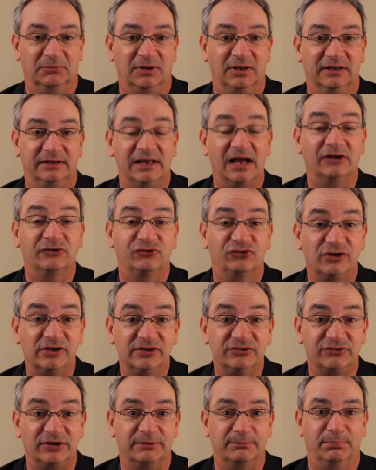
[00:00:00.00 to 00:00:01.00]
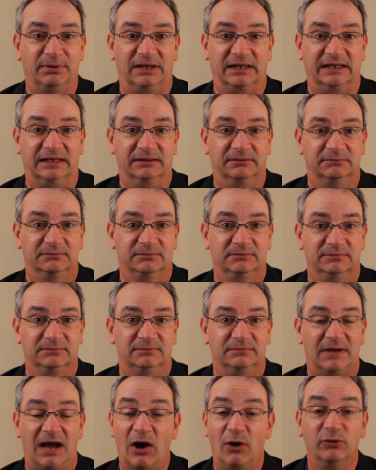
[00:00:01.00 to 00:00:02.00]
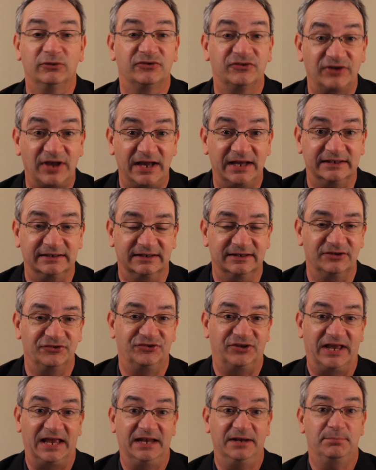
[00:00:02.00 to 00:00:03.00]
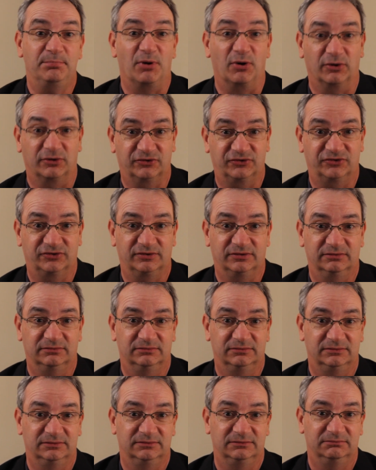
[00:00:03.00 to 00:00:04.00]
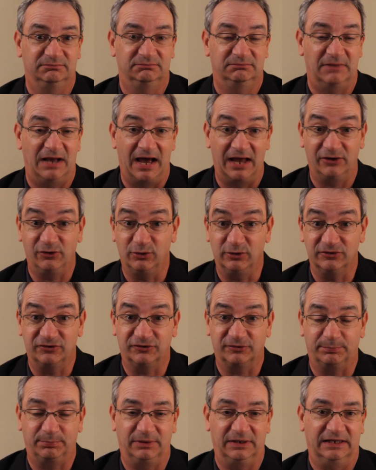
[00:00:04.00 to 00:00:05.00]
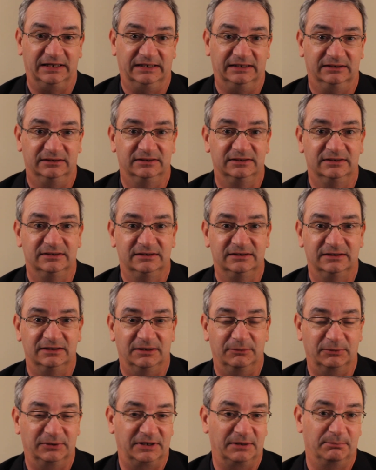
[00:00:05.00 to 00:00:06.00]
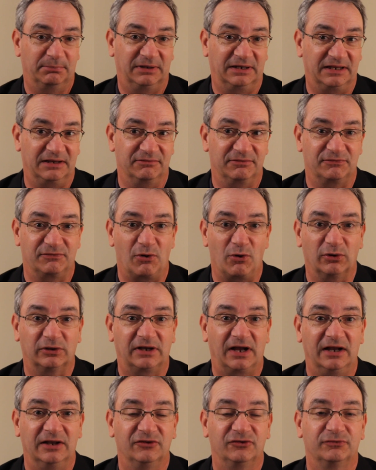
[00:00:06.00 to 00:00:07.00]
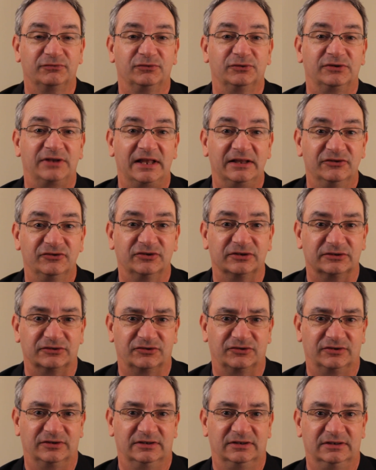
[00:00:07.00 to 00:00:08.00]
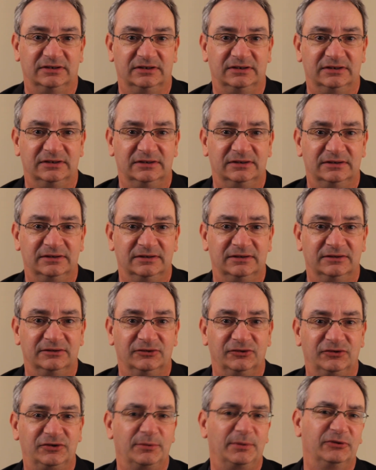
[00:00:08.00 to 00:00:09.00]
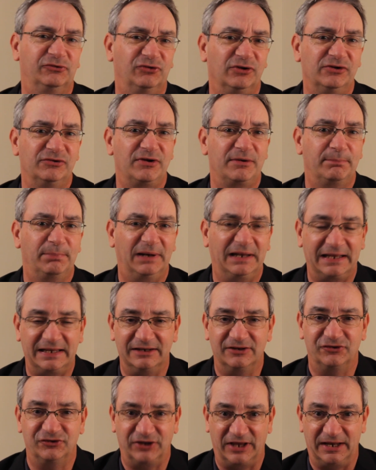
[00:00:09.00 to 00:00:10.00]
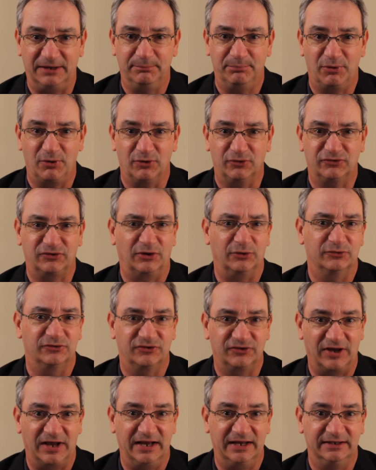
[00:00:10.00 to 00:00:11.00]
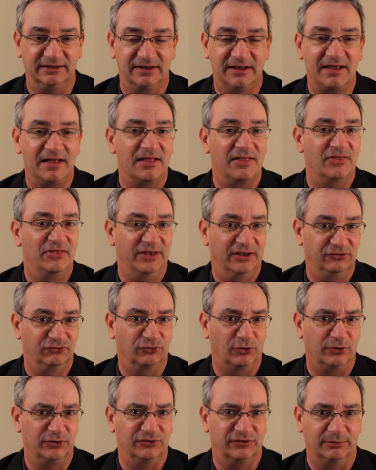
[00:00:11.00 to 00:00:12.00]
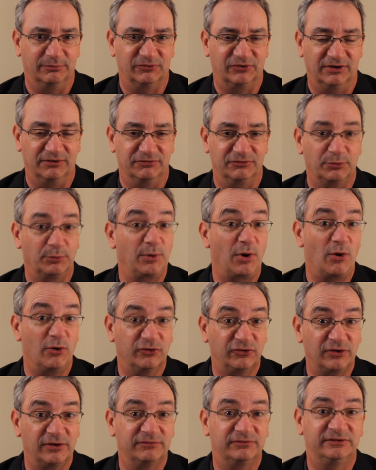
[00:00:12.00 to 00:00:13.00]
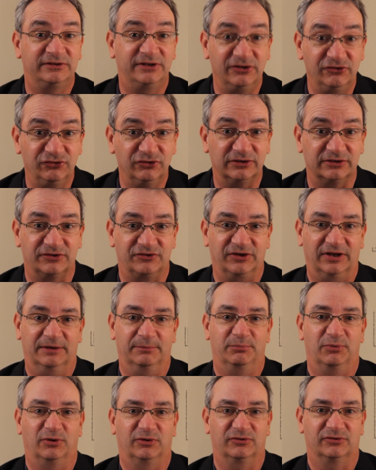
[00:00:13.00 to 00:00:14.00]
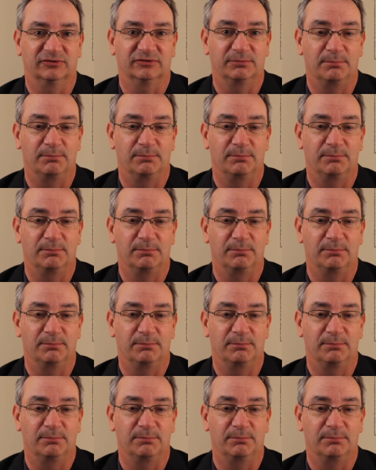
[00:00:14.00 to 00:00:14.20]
Young children play outside in a sandbox. Adults play. We can play with all kinds of utensils. You see, when children play in a sandbox outside, they enjoy themselves. We also have digital sandbox.